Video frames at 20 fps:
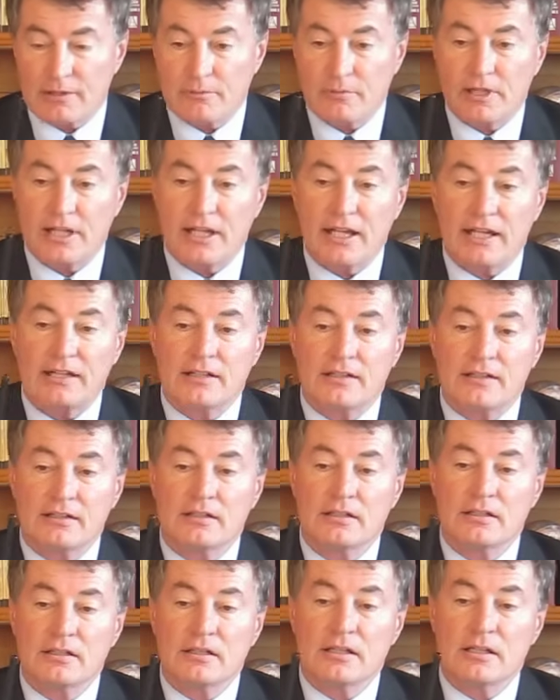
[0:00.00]
When I
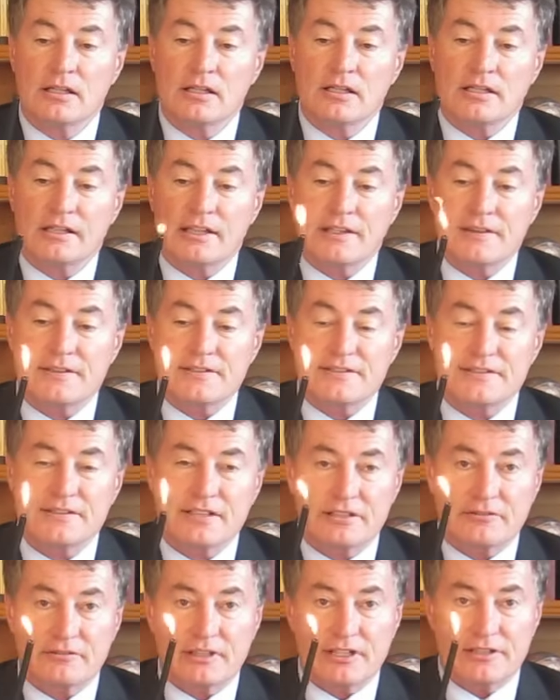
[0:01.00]
get this
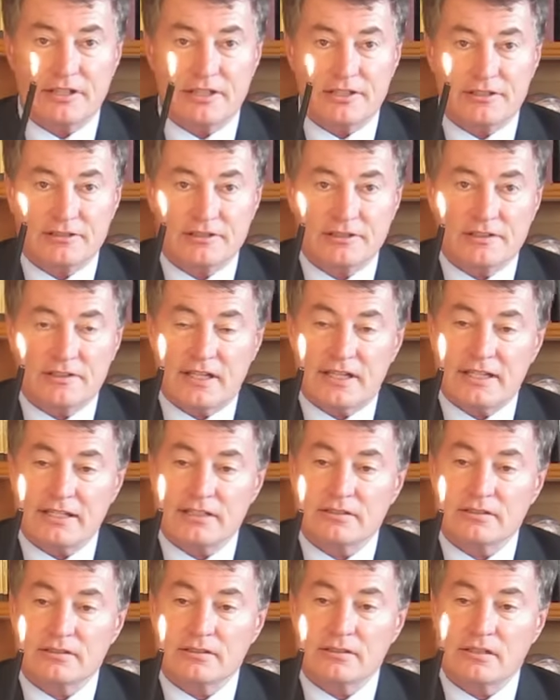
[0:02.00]
cigarette lighter to light,
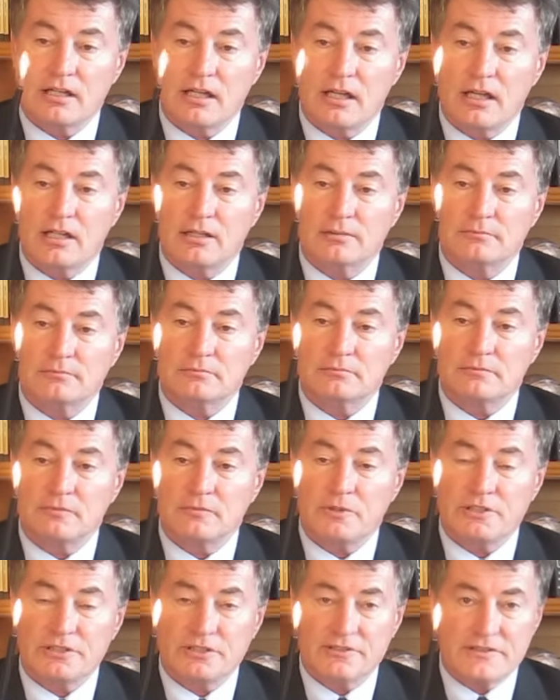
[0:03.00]
um,
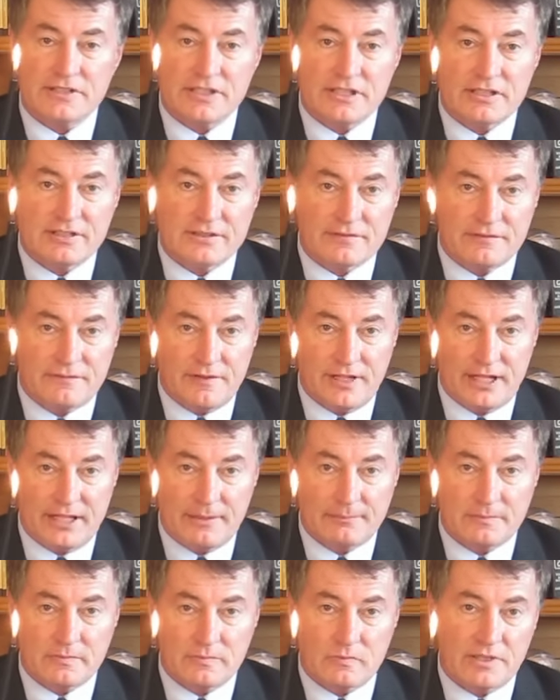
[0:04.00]
what you see is a flame.
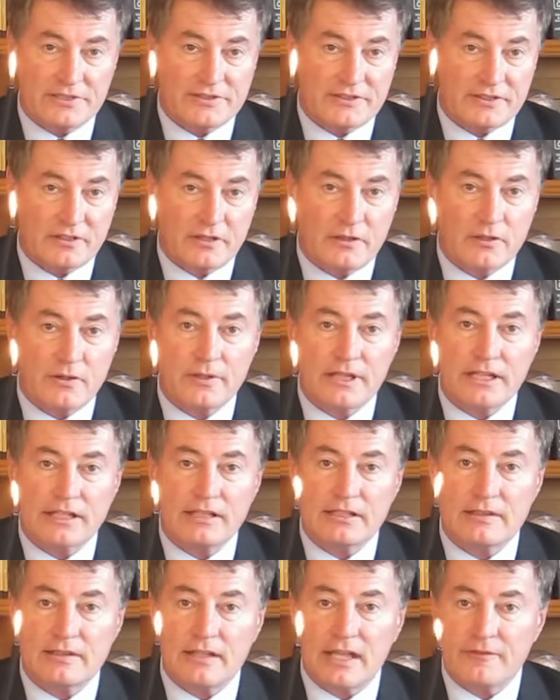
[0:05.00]
What's occurring
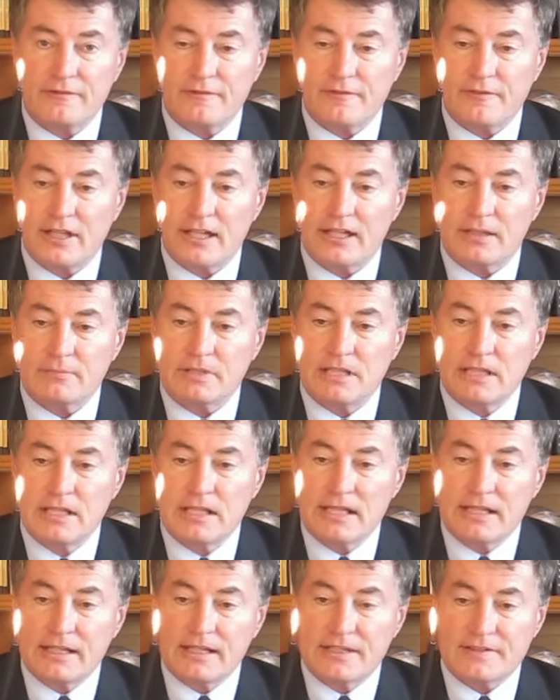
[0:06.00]
in that flame
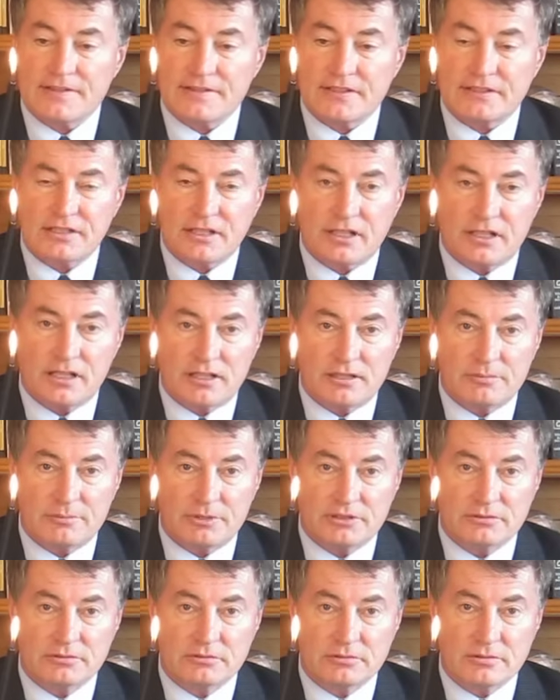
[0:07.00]
is that
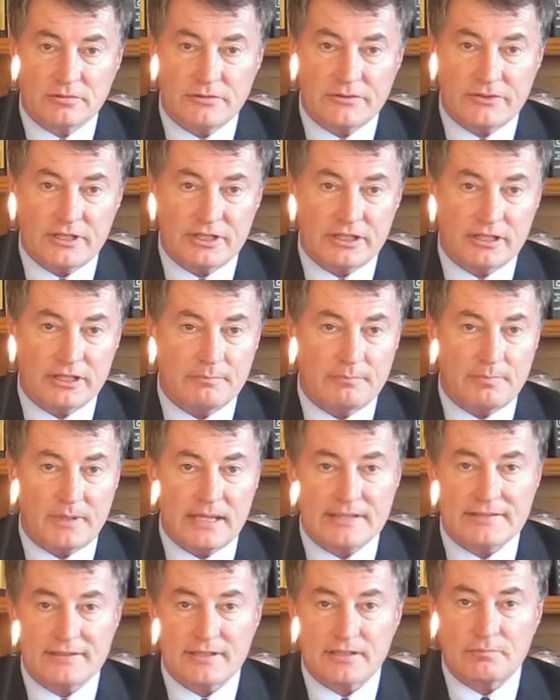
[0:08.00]
carbon, the
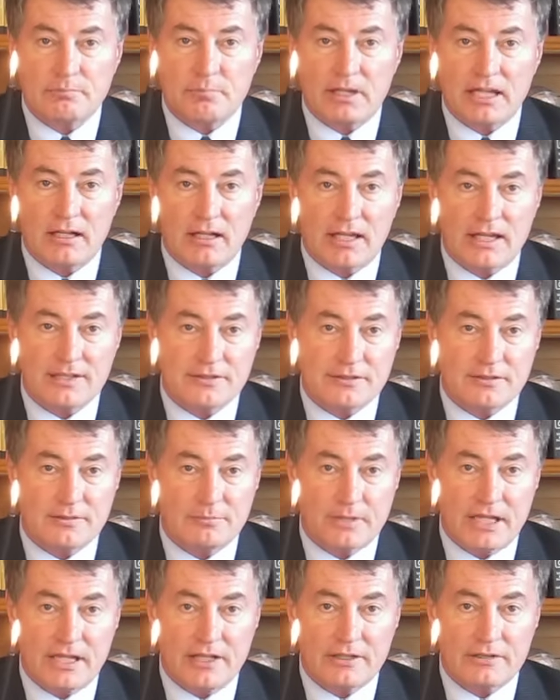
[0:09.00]
basic biological
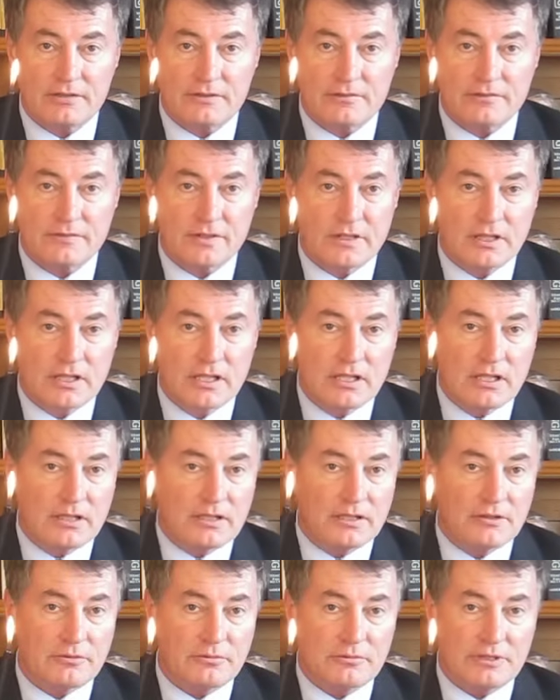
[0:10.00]
matter of
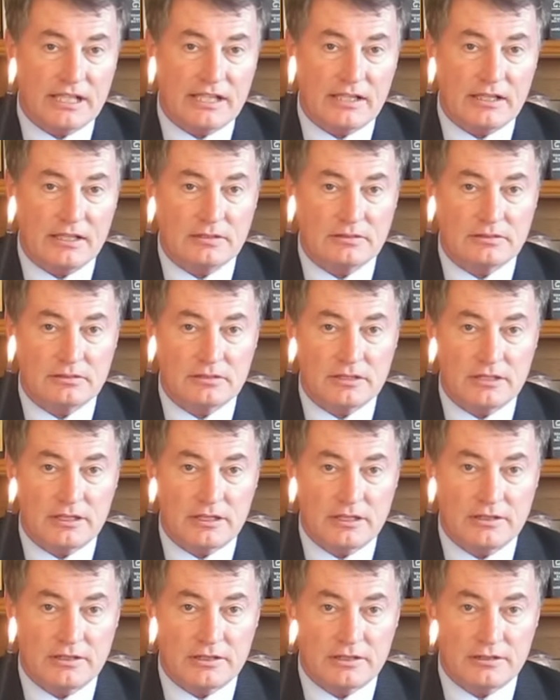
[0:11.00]
created
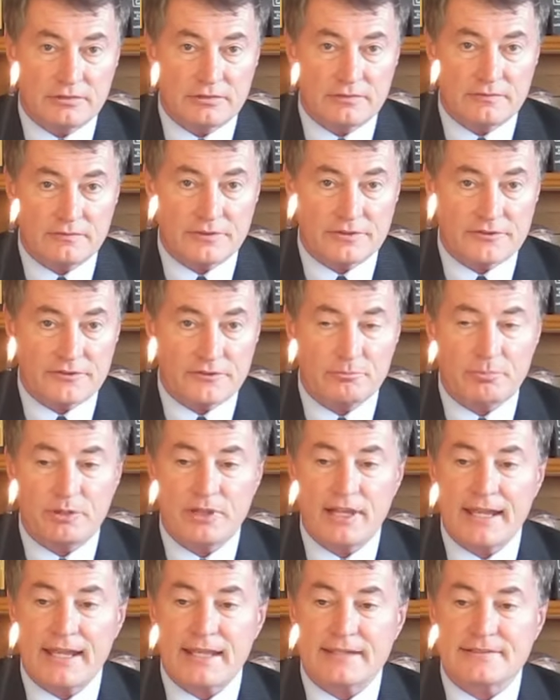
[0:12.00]
in the universe from
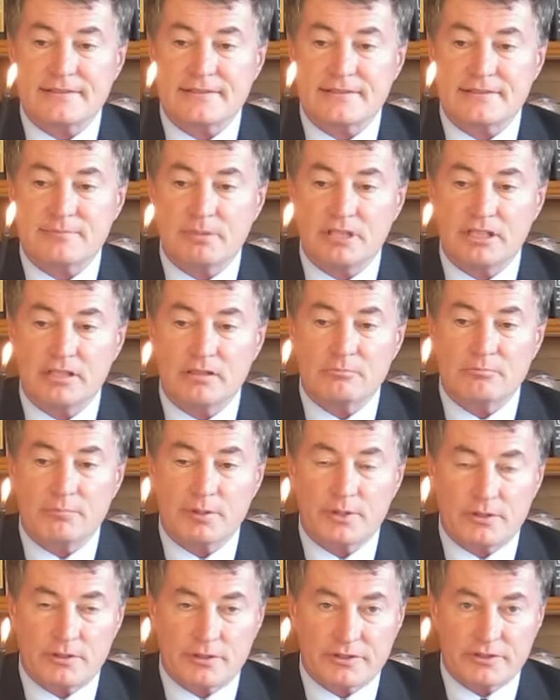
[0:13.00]
plants, is being
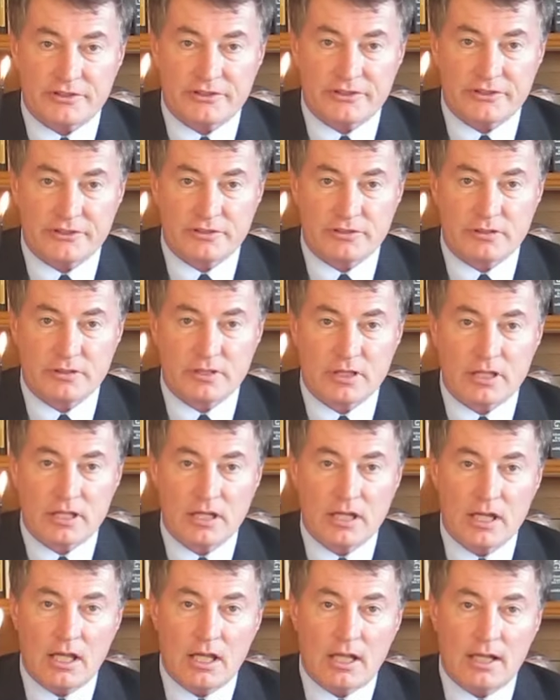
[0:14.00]
burned,
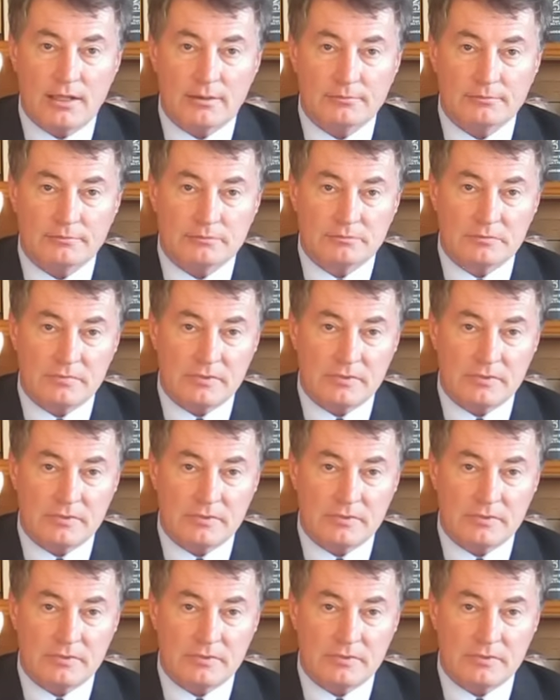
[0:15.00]
um,